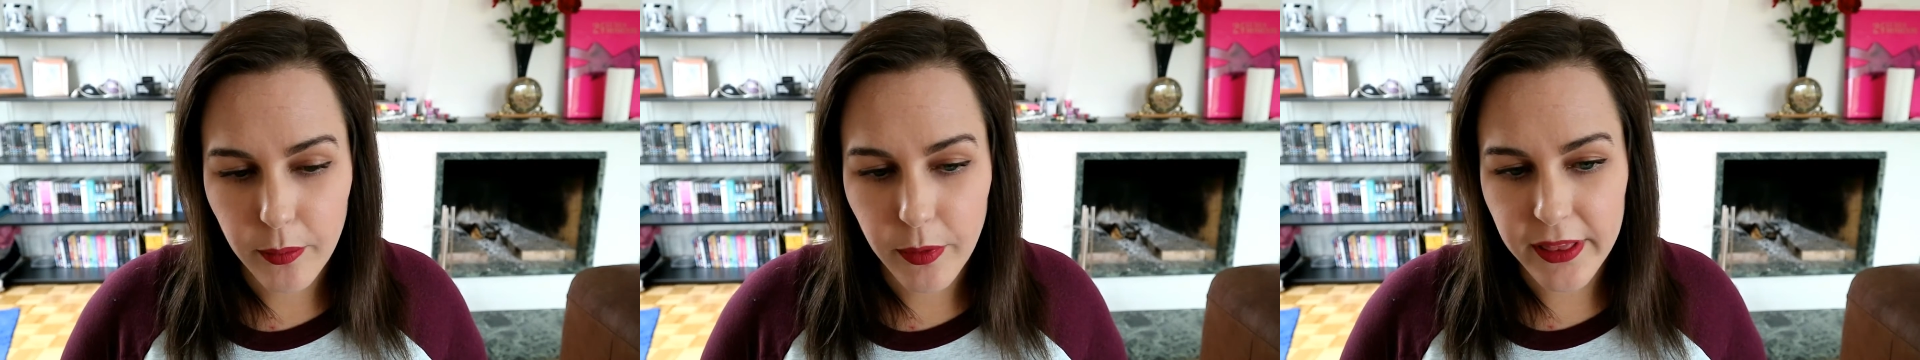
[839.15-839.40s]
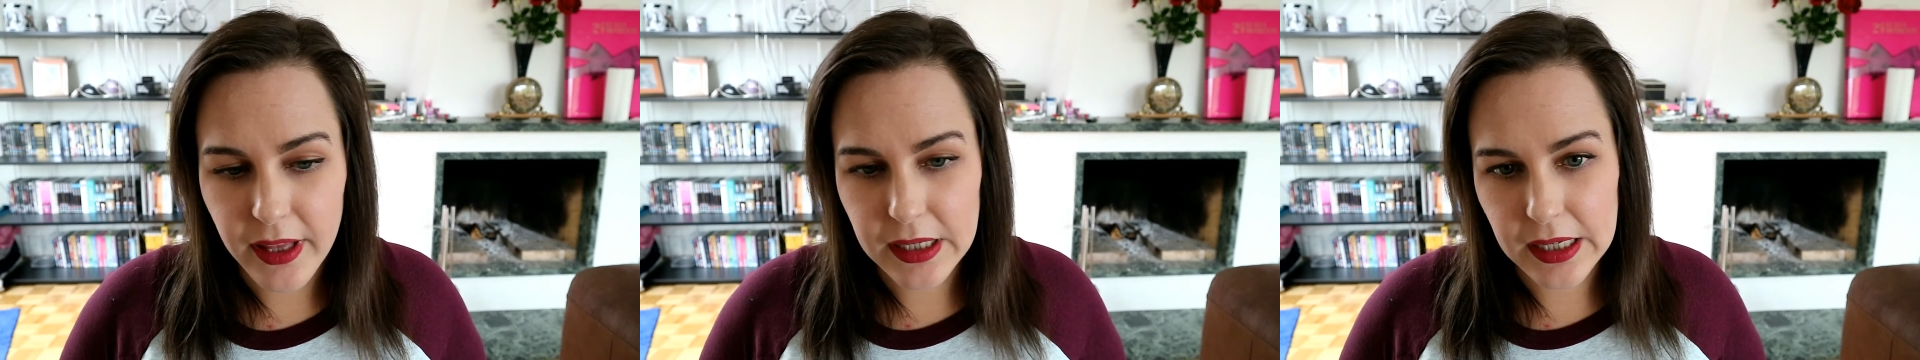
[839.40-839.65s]

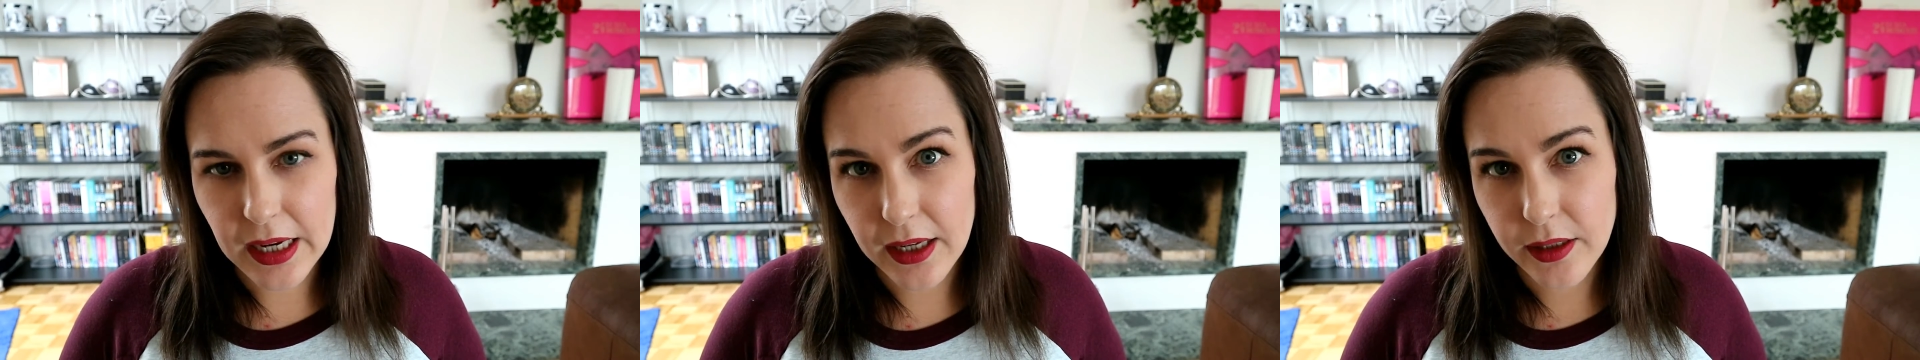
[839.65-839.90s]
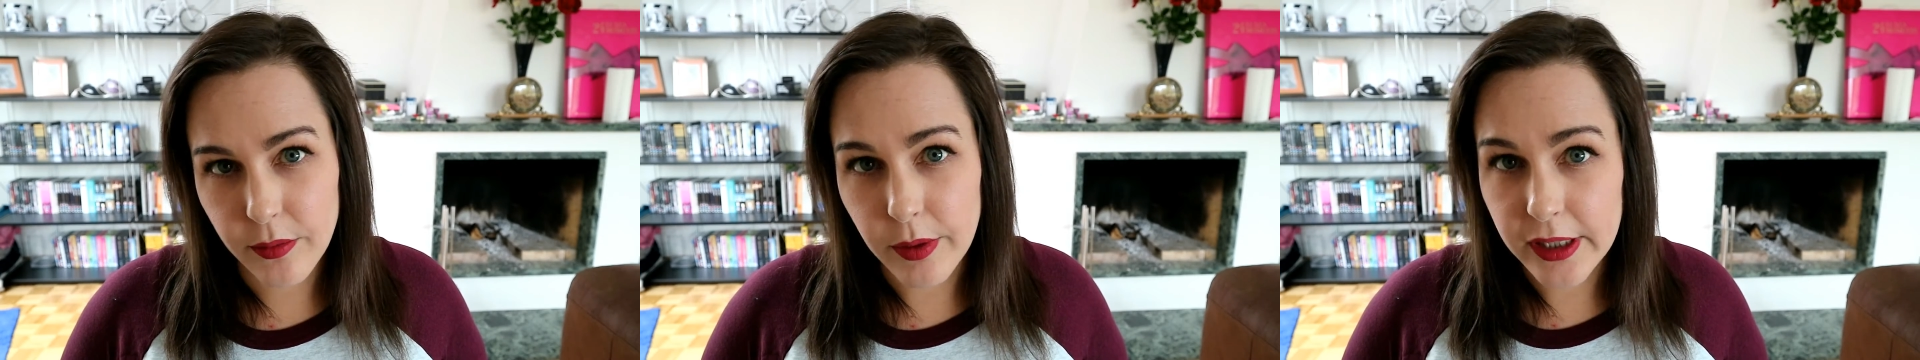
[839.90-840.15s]
but then it had
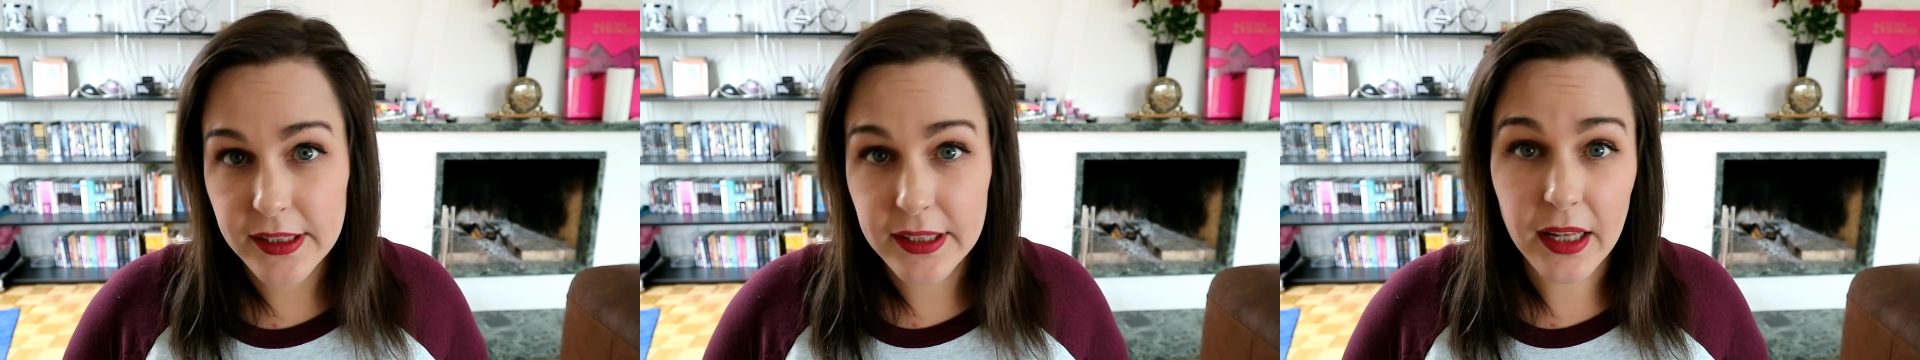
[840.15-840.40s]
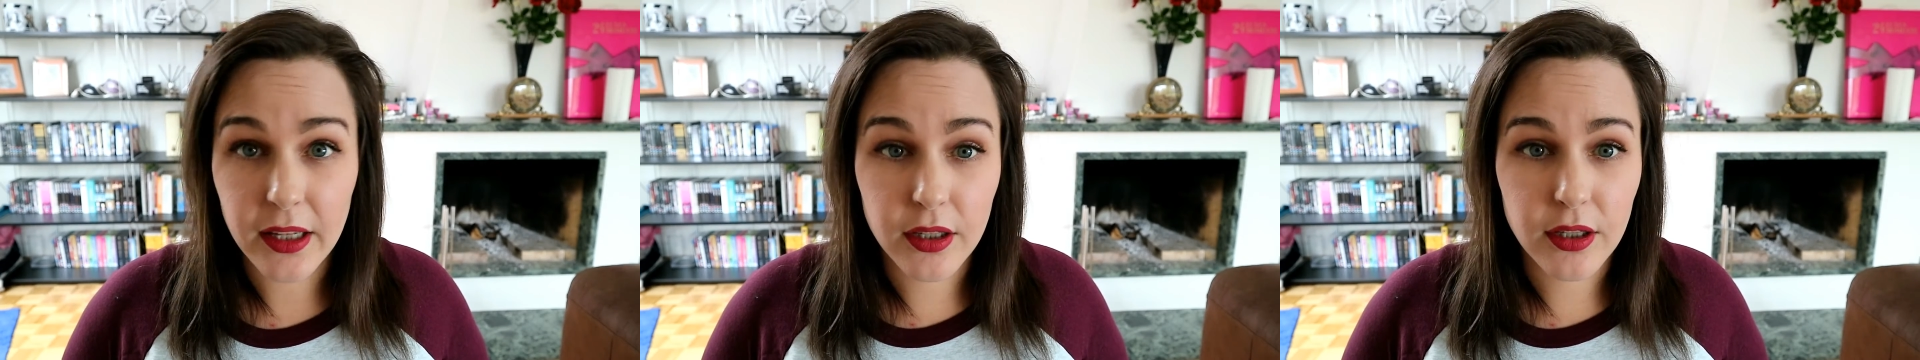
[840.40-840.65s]
to be
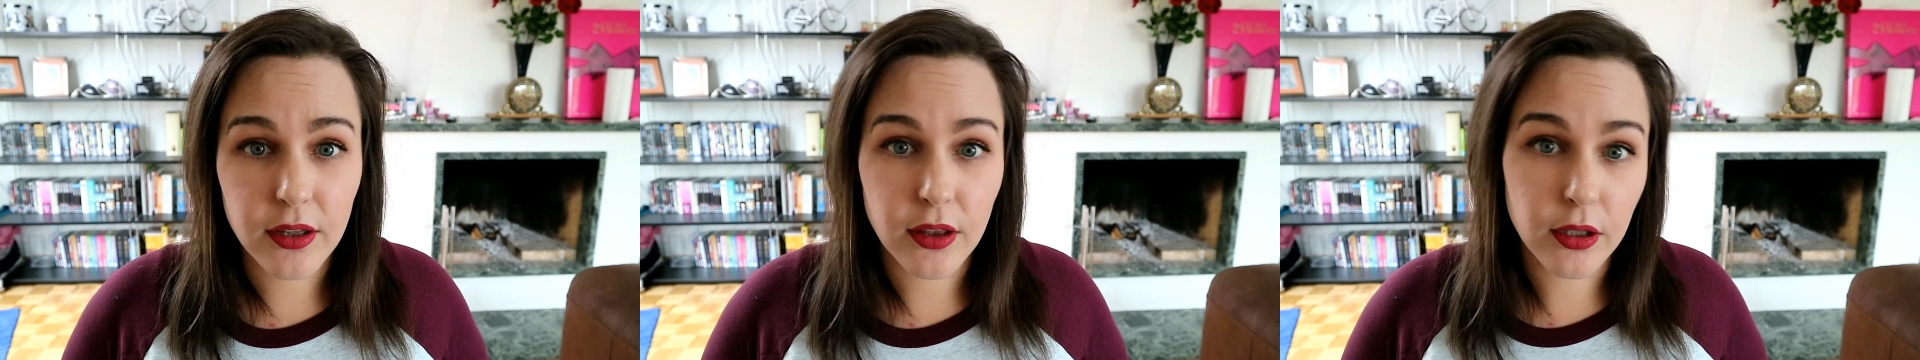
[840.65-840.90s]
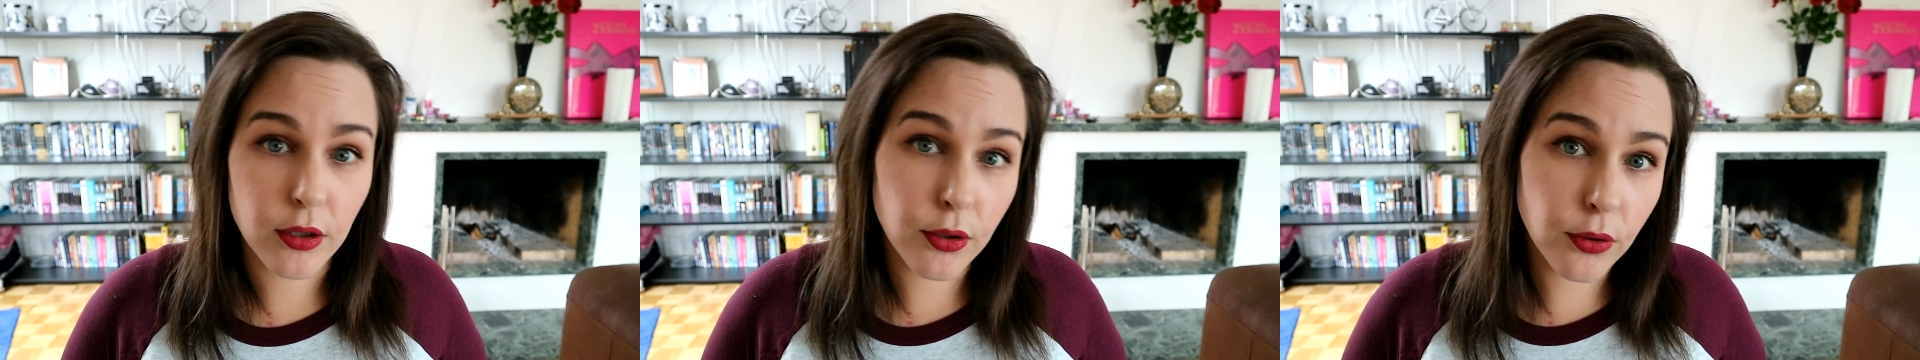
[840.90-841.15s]
sent to
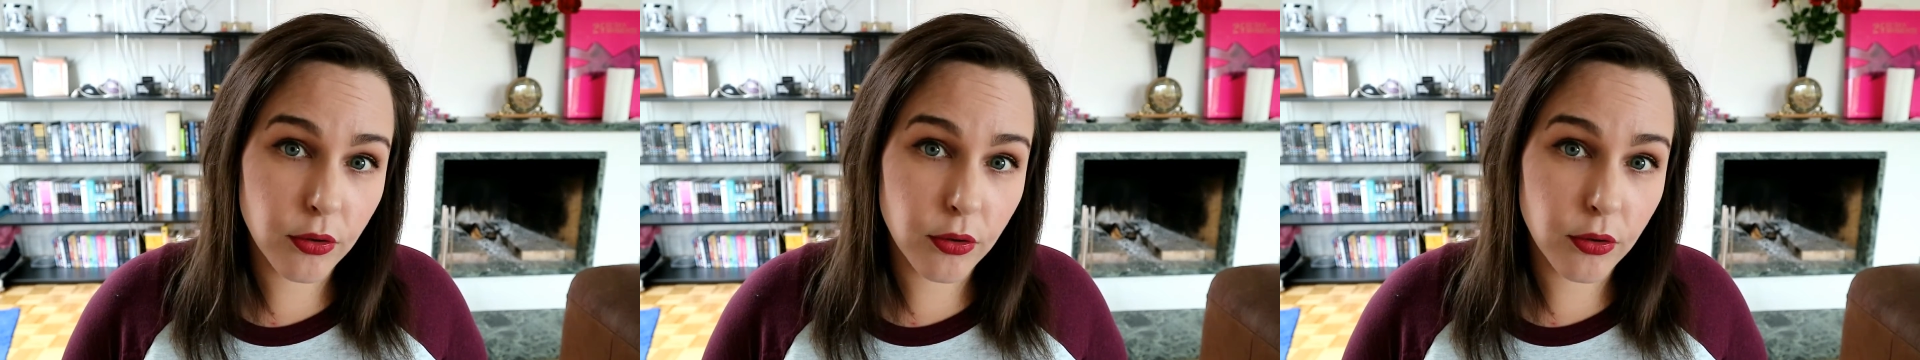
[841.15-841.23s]
the new